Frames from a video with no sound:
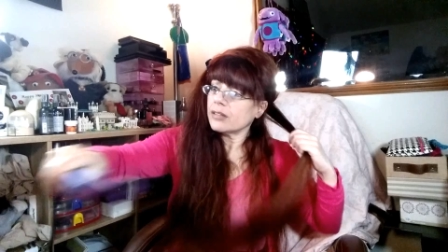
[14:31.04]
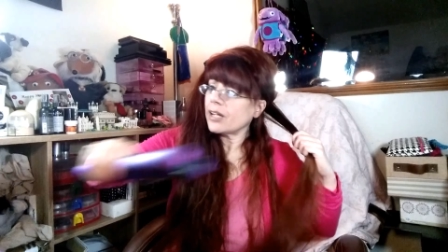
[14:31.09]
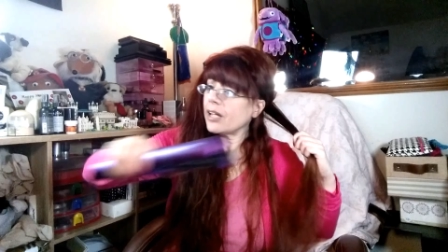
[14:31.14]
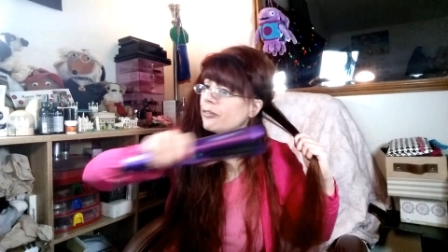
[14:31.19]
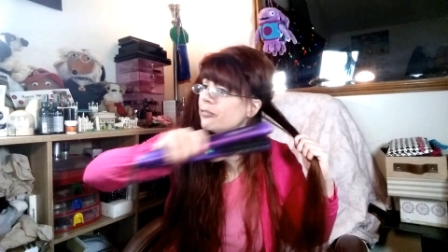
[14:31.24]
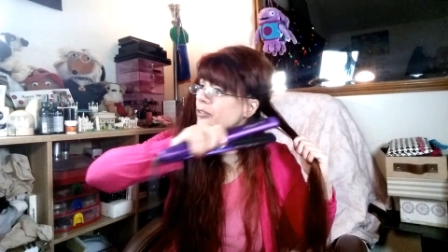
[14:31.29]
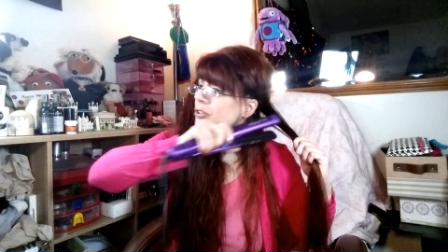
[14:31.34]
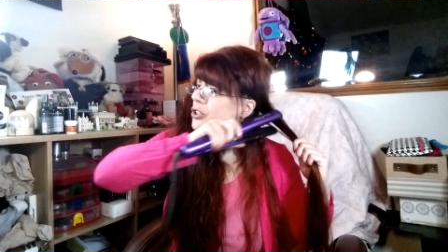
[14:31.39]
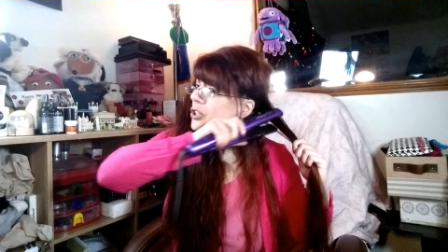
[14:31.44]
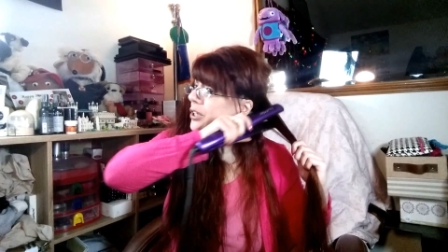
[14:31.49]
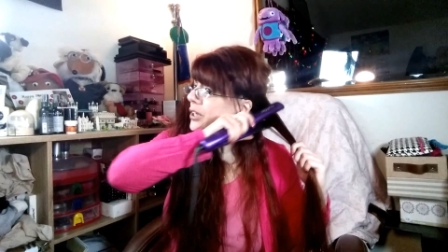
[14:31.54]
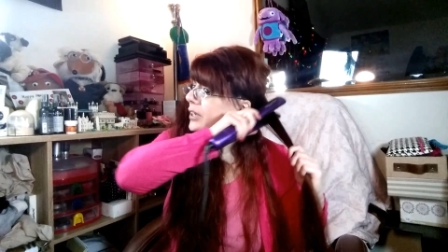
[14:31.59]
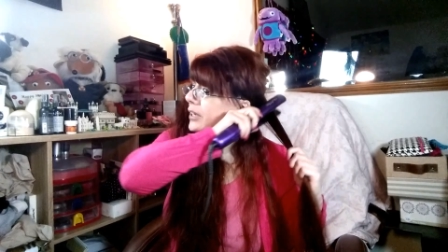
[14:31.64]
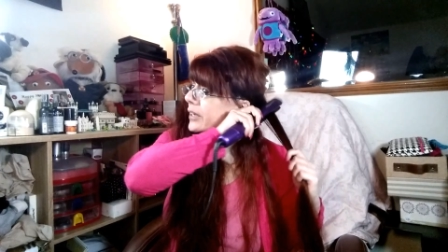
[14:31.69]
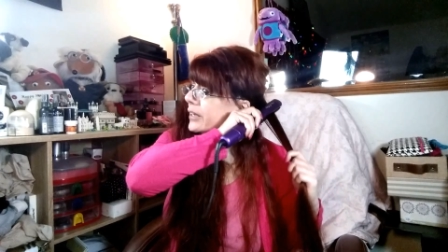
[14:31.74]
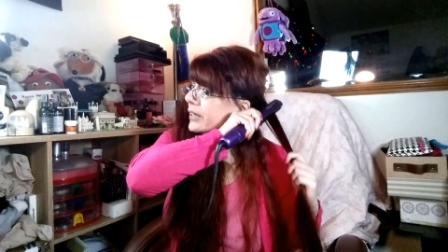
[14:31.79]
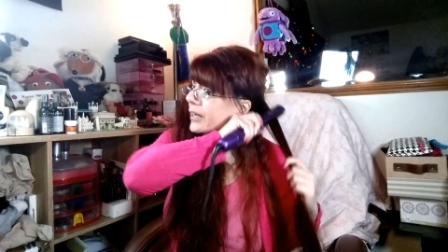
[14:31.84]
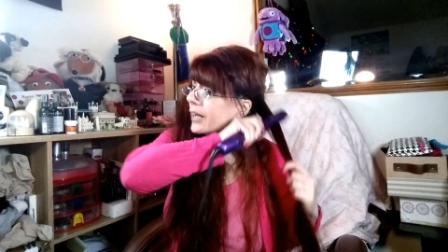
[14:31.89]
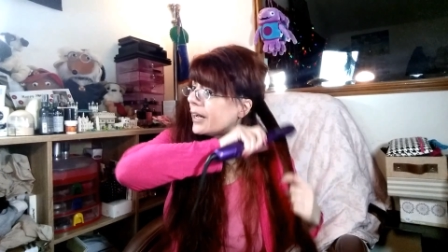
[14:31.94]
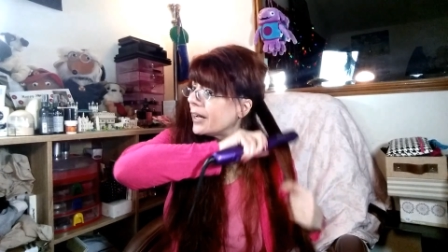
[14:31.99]
effigy that
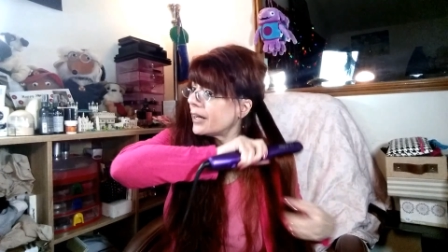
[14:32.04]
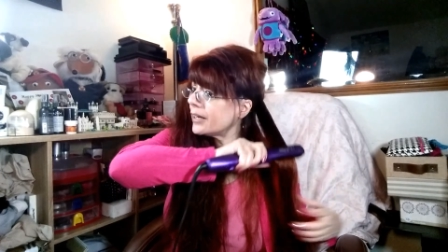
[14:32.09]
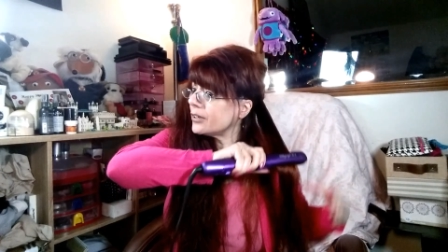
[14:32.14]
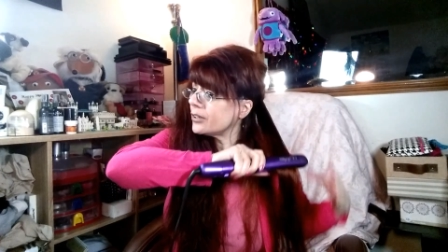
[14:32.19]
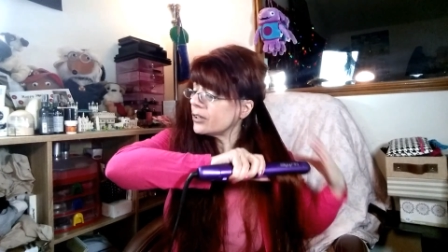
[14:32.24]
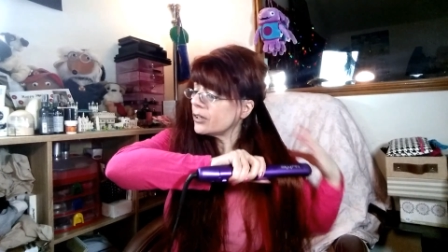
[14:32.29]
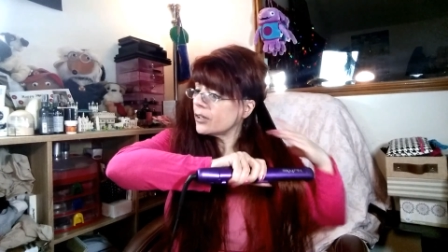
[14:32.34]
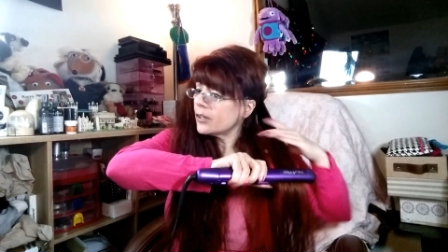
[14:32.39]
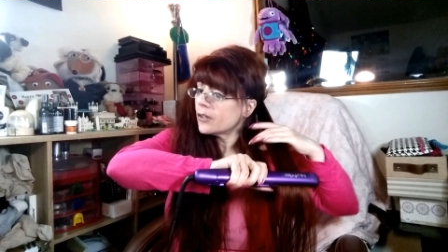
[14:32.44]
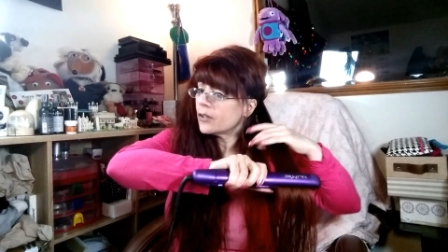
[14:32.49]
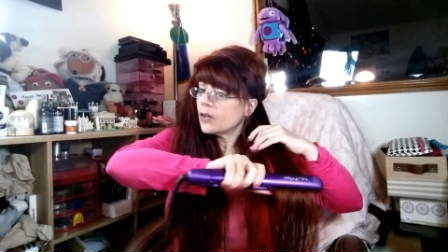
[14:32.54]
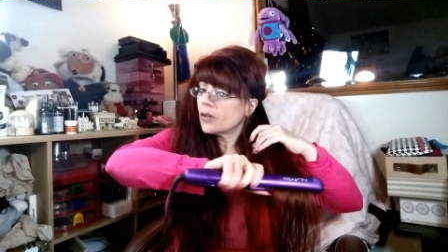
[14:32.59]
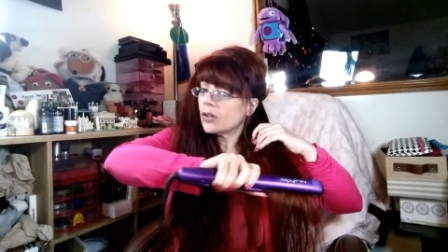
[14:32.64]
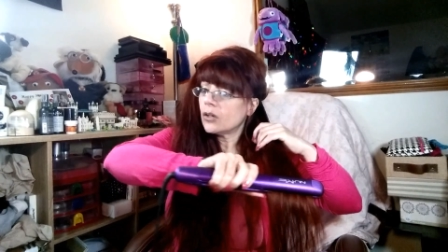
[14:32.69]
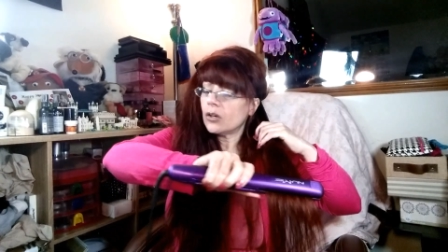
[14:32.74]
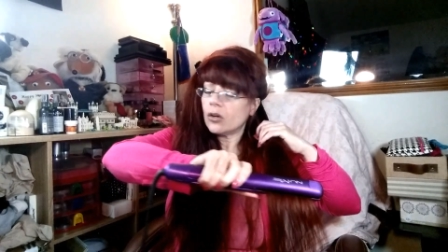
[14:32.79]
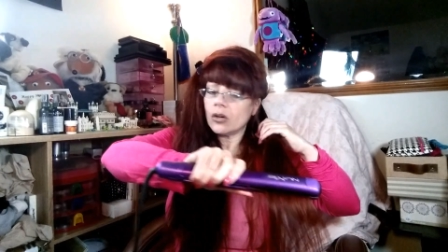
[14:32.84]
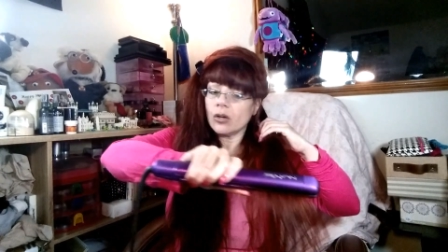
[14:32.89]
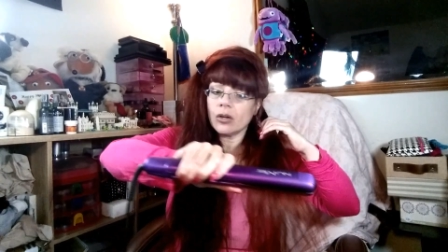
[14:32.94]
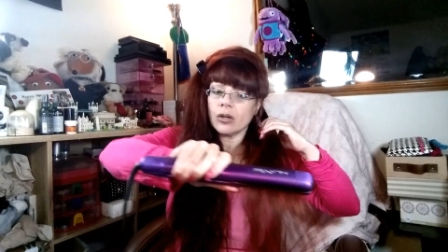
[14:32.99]
he had
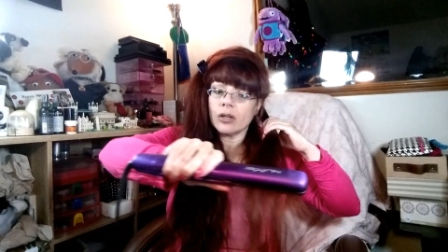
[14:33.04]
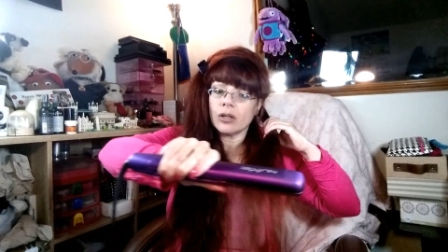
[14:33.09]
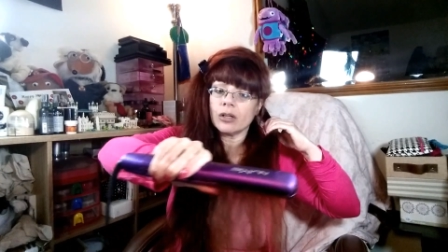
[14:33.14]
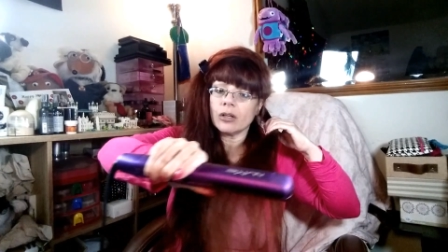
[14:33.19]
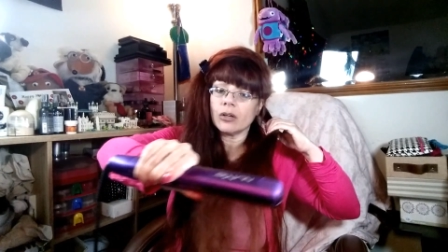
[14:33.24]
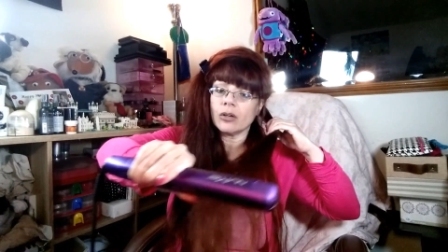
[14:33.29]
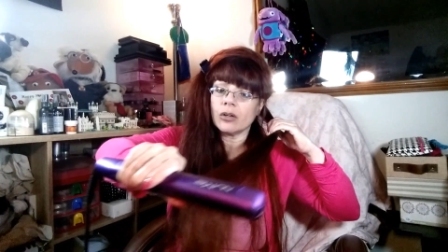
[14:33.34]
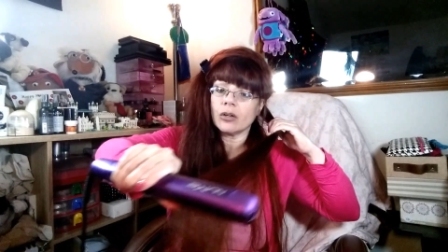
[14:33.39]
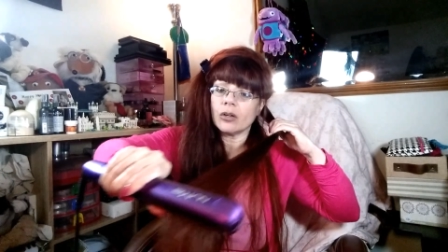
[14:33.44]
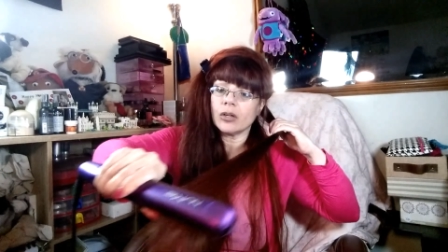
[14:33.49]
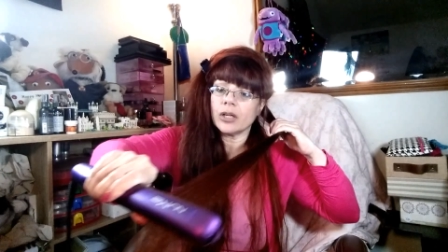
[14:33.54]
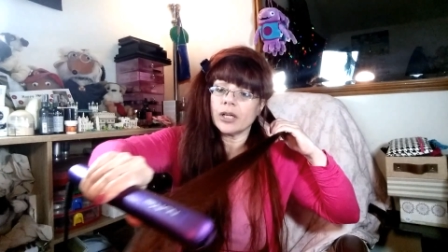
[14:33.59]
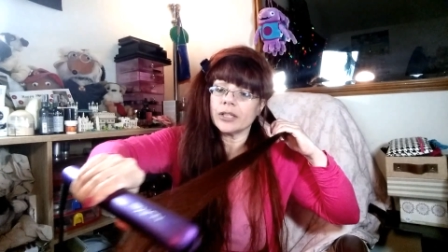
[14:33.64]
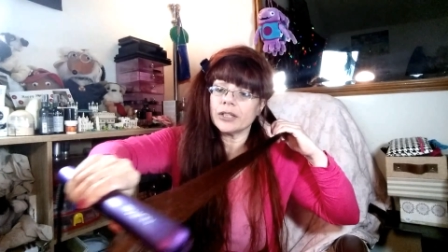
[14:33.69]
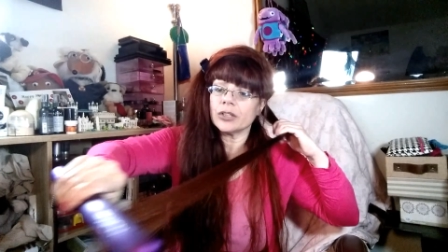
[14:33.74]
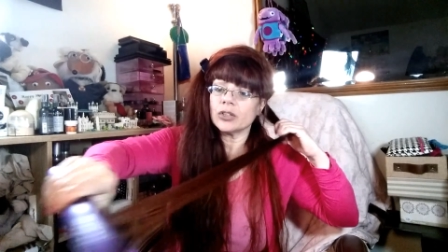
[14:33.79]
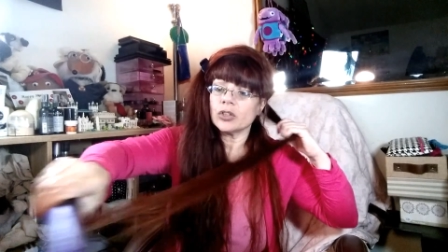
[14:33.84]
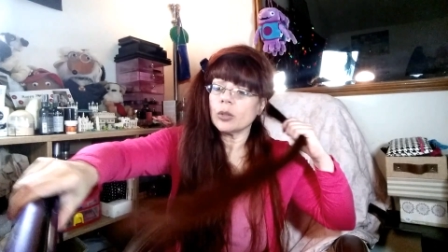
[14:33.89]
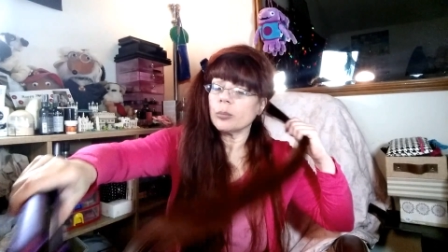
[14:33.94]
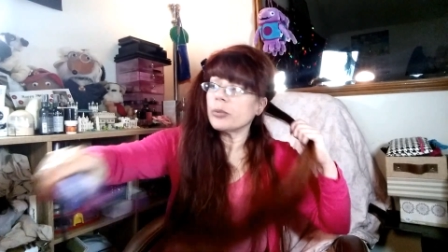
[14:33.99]
at
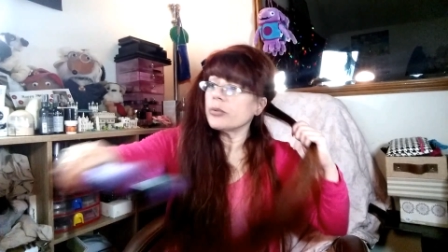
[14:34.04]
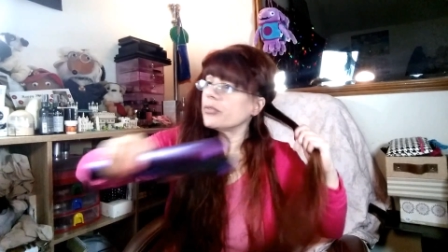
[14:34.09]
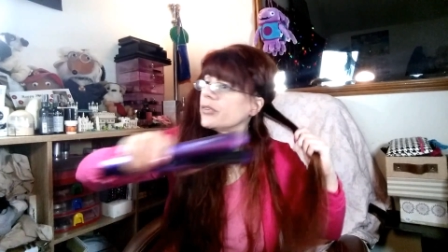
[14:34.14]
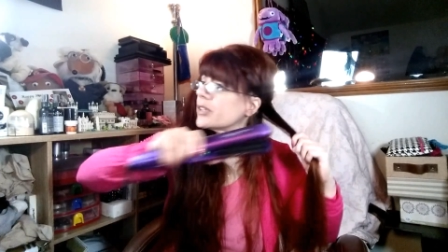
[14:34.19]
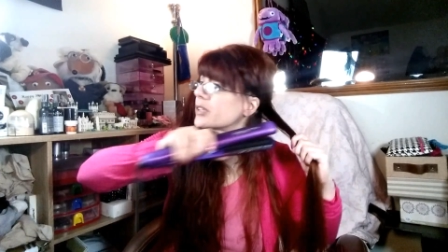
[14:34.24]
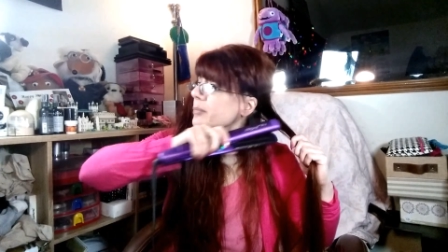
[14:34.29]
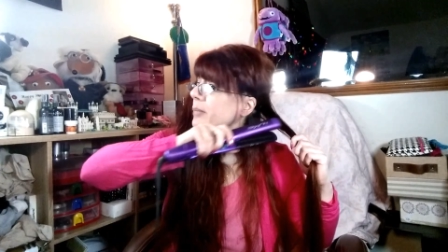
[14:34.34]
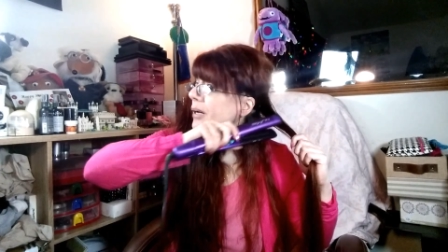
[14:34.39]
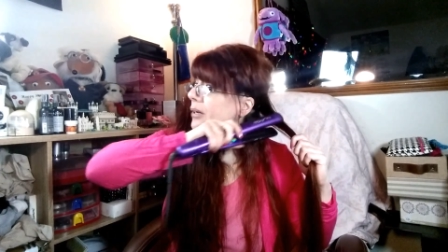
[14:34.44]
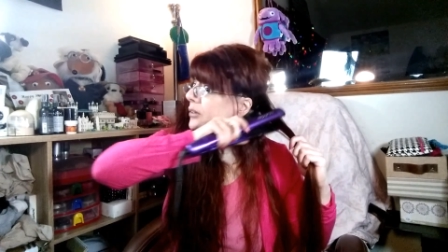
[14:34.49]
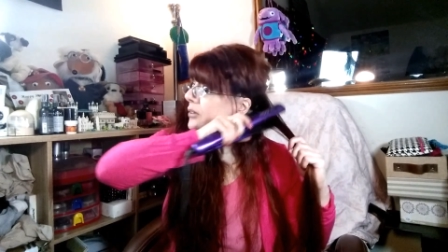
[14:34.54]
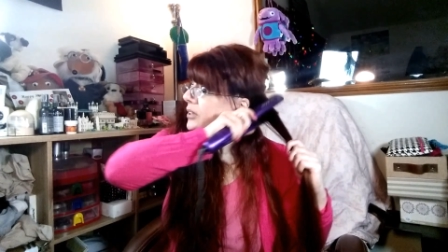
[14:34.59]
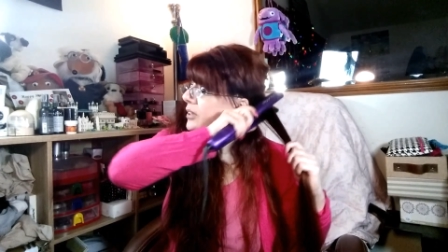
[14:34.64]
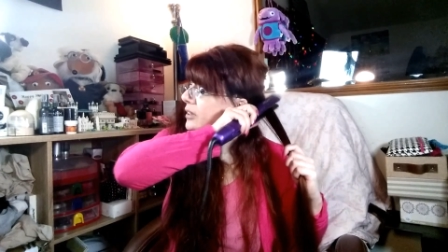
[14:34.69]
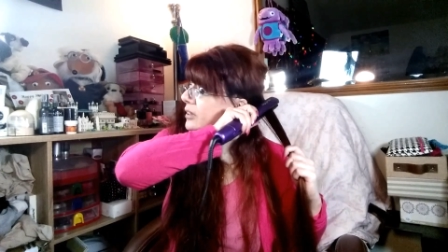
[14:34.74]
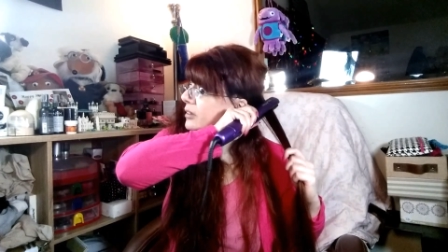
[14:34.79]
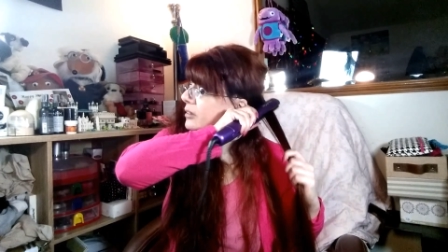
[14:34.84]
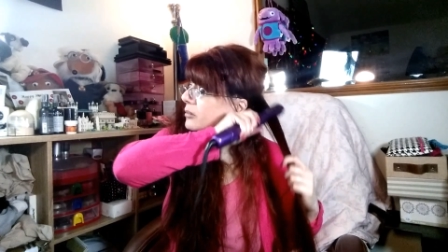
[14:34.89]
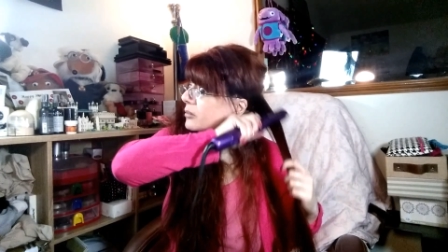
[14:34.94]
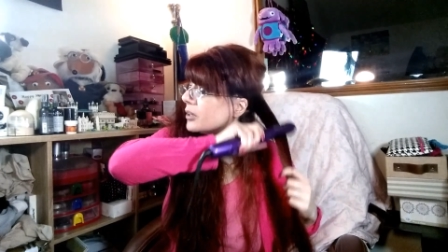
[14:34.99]
the top of this
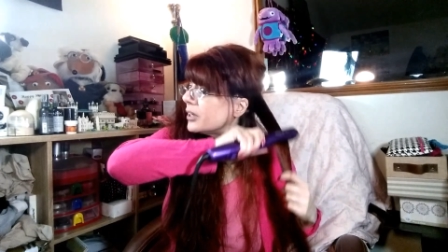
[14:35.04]
mountain.